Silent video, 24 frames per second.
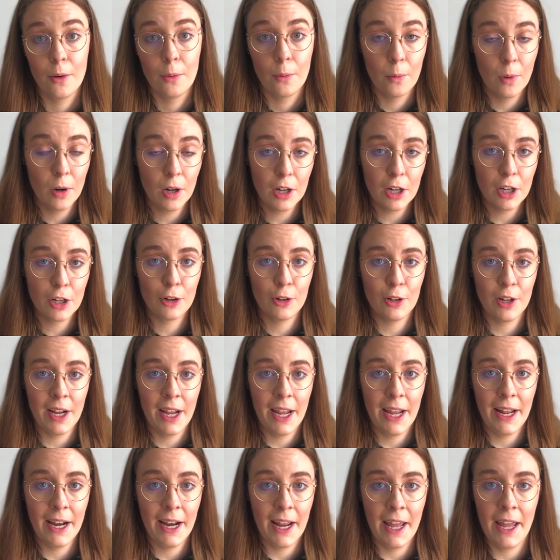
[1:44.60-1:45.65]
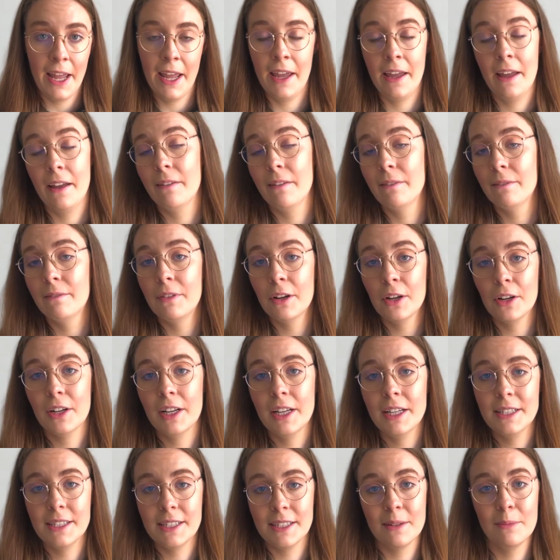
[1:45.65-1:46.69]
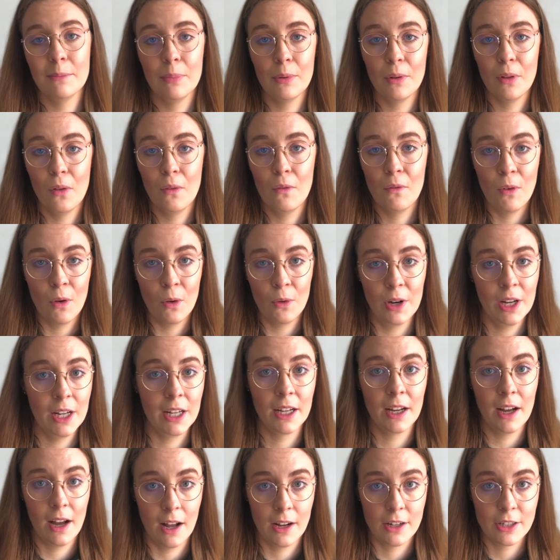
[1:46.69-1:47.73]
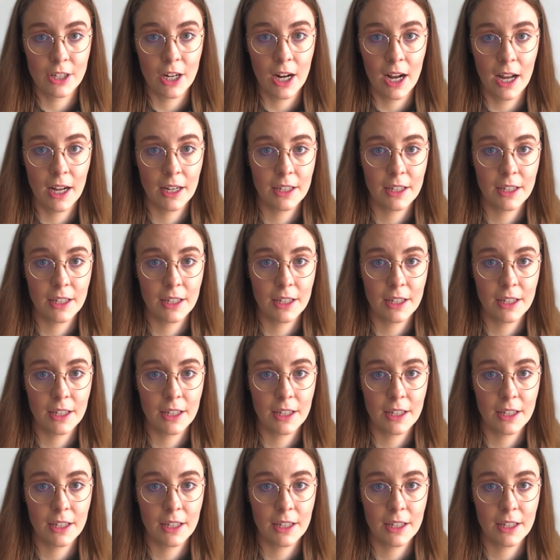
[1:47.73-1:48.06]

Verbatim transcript: we're going to create a very simple voting contract.